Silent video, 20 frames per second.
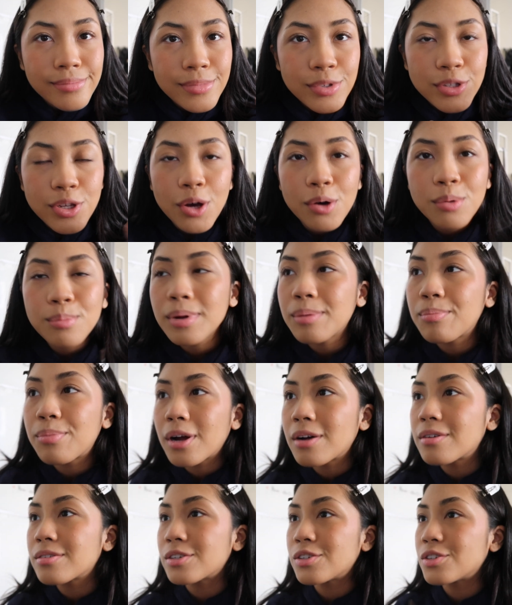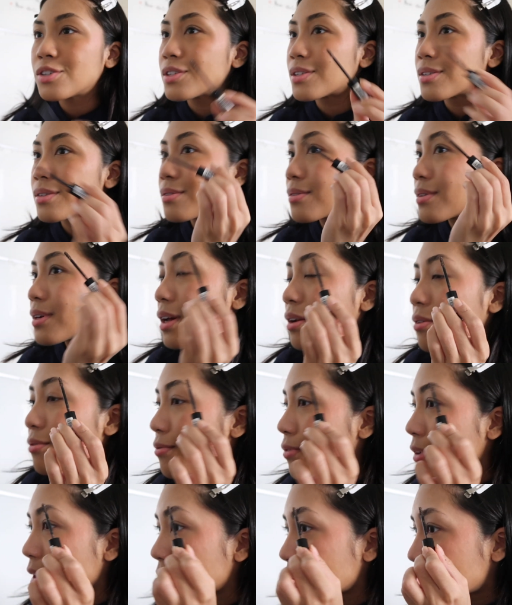So my brows are just kind
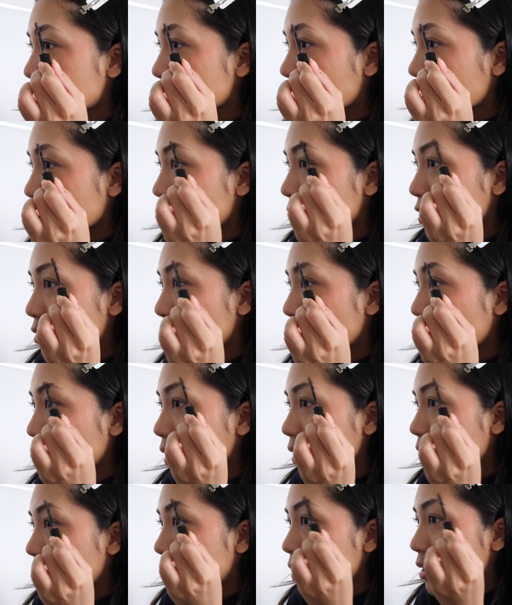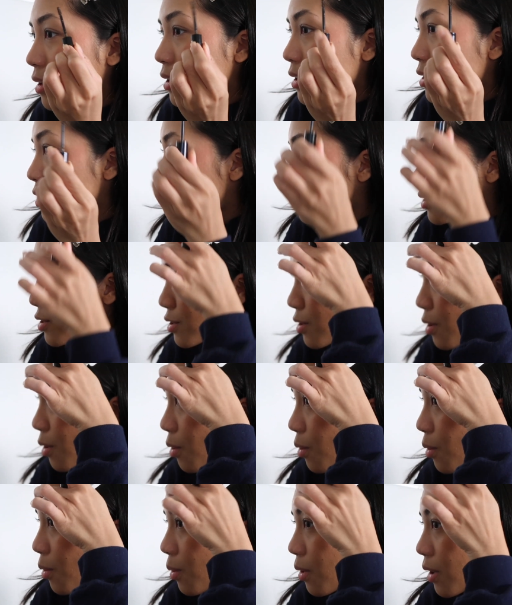of fucked at this point.
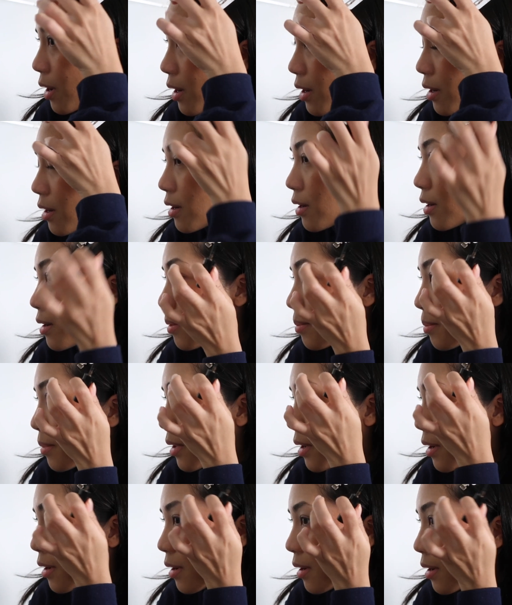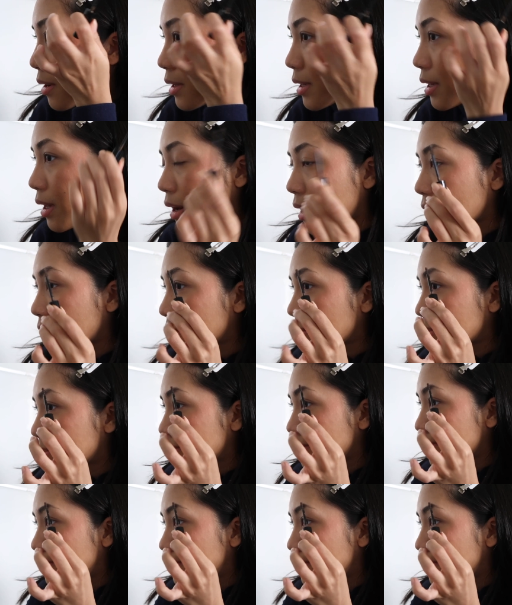So yeah.